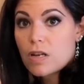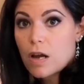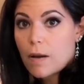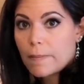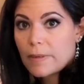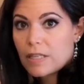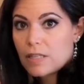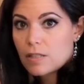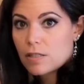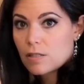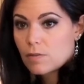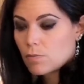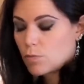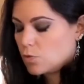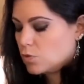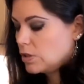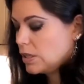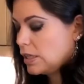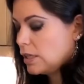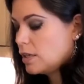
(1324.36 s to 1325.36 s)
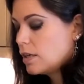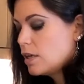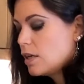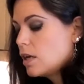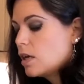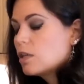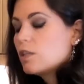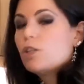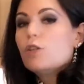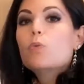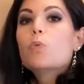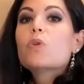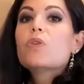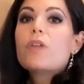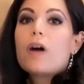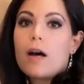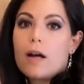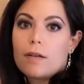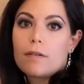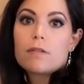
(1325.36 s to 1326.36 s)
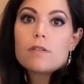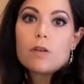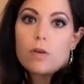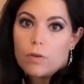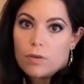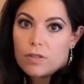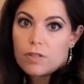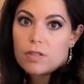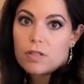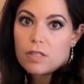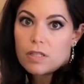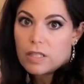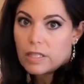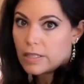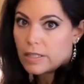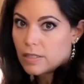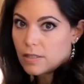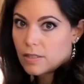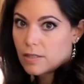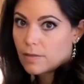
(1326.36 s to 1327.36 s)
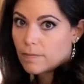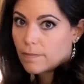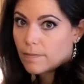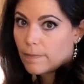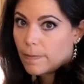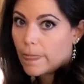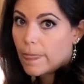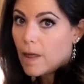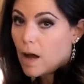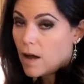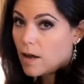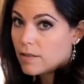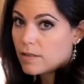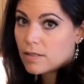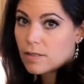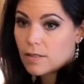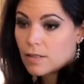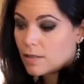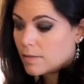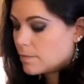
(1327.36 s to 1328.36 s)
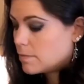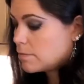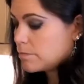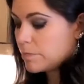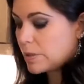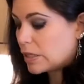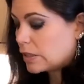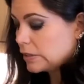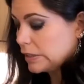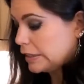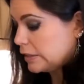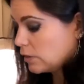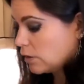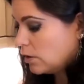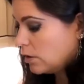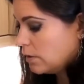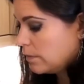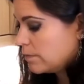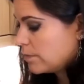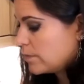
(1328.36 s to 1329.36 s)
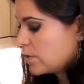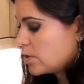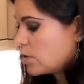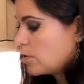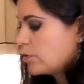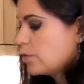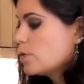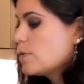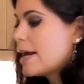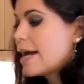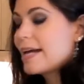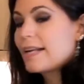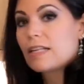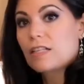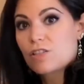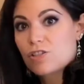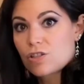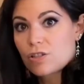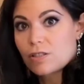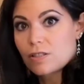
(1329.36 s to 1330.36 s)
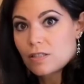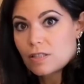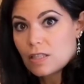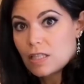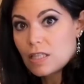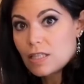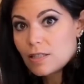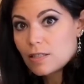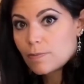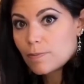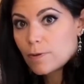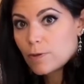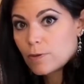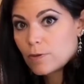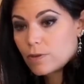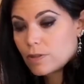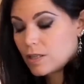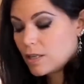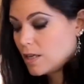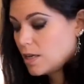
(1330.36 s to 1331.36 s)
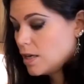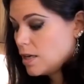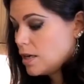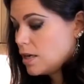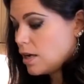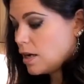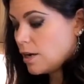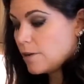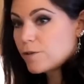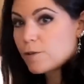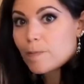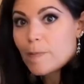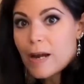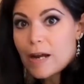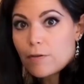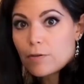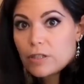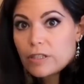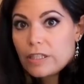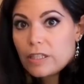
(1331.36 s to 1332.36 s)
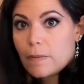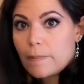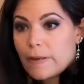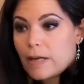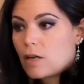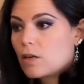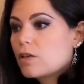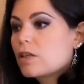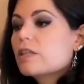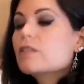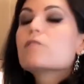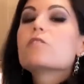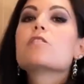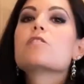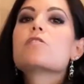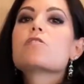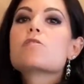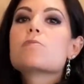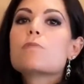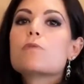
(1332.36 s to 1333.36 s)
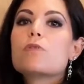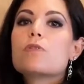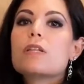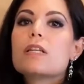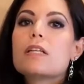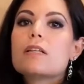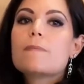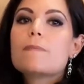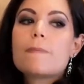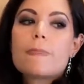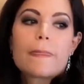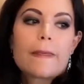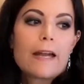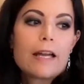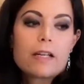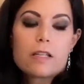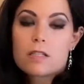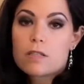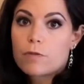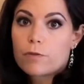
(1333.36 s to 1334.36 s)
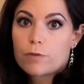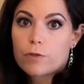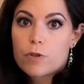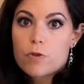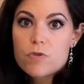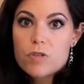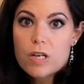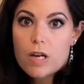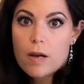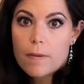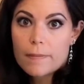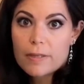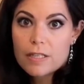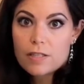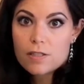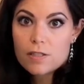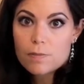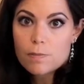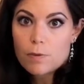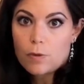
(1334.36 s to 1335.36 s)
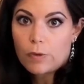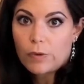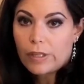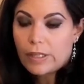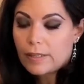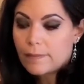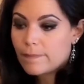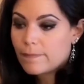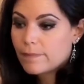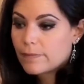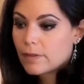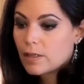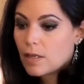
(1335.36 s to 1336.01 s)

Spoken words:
dominant smoothie, you will not notice the taste. Not barely at all. So if you add in just a teaspoon of spirulina powder into your smoothie, and it's a fruit dominant smoothie,